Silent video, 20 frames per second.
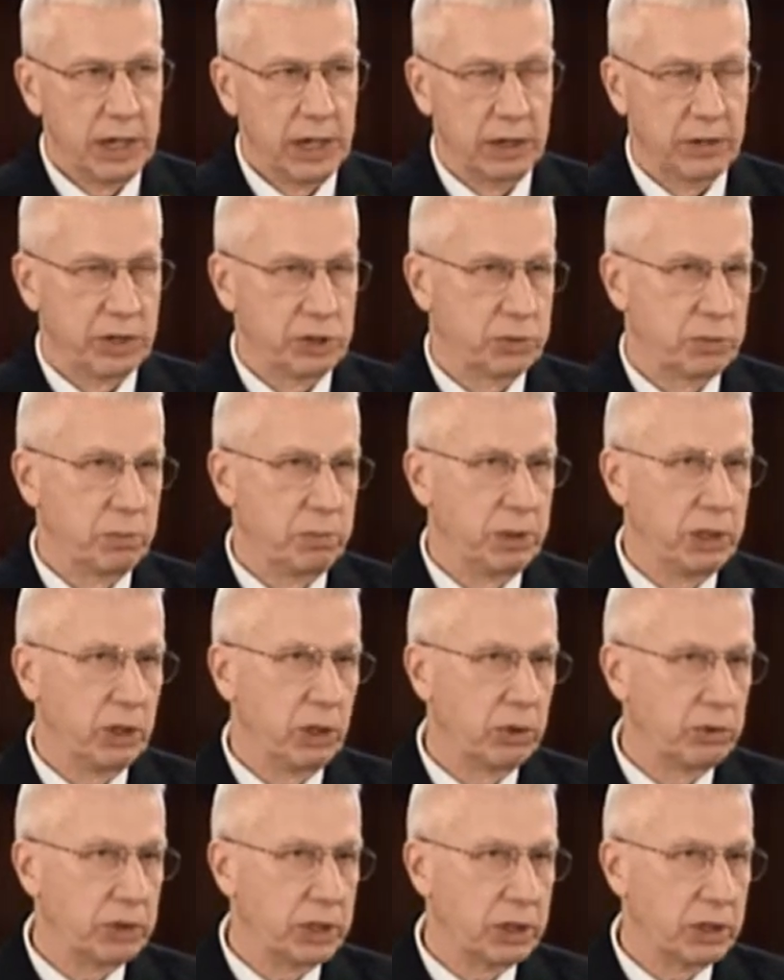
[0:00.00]
Now, this would
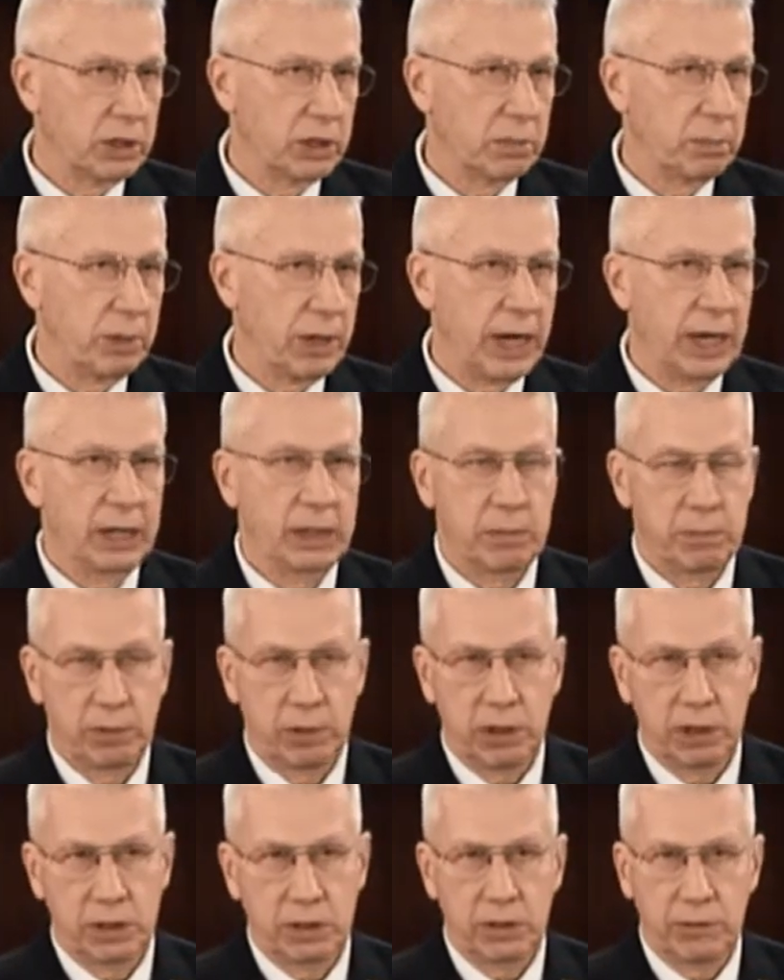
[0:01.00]
be only the
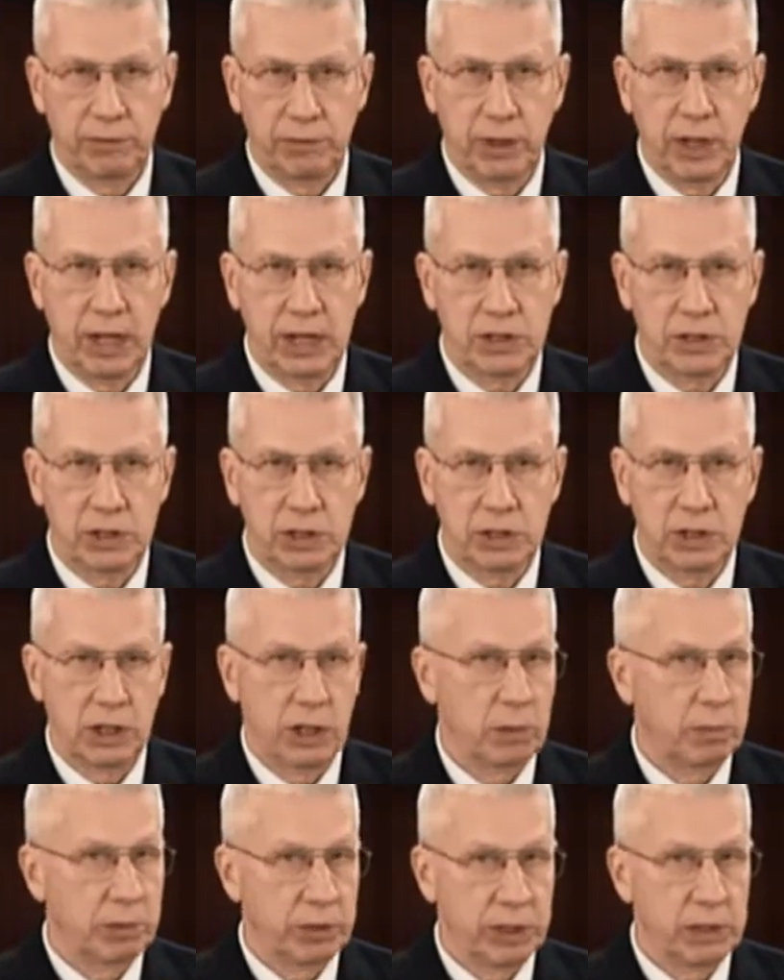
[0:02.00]
pilot part that flies it.
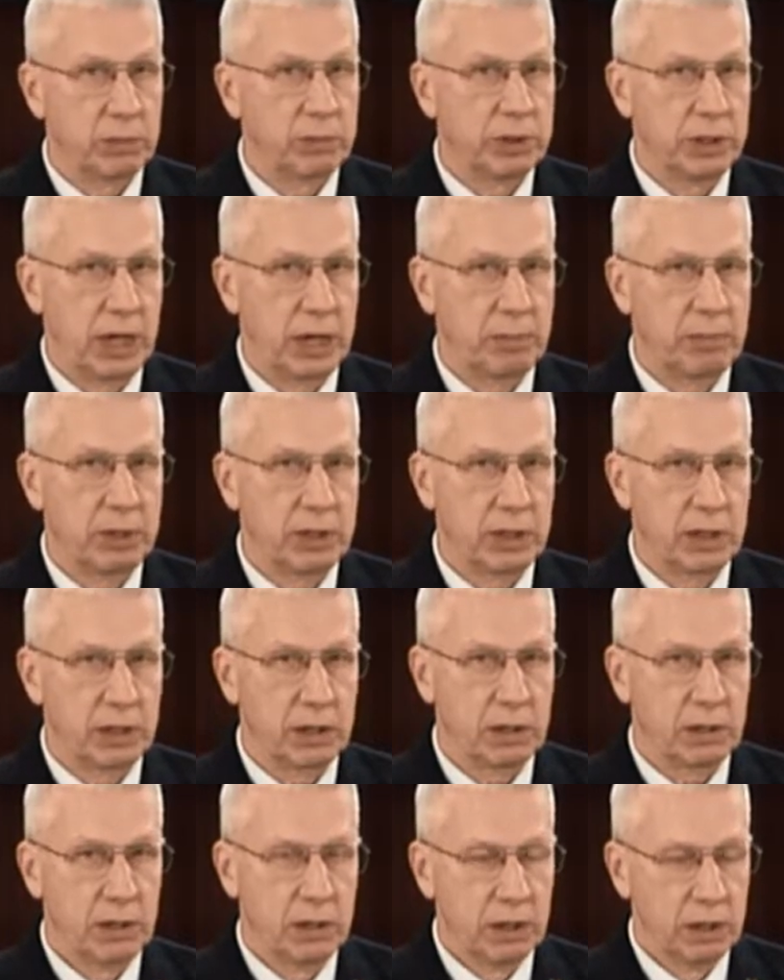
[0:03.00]
The airplane would not be
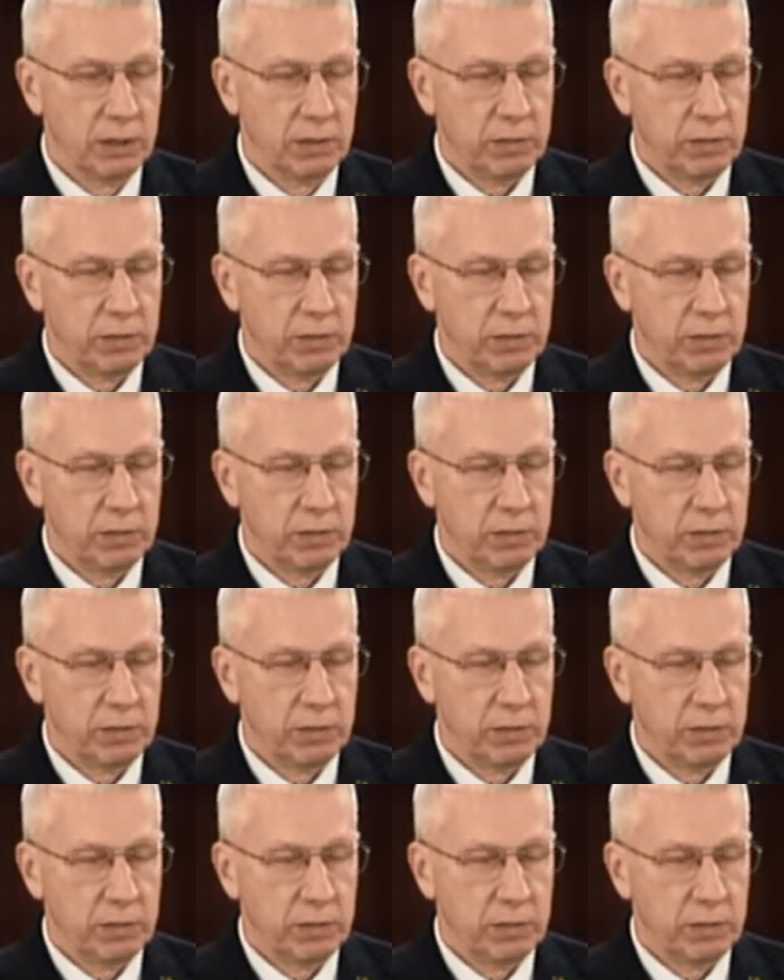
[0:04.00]
there.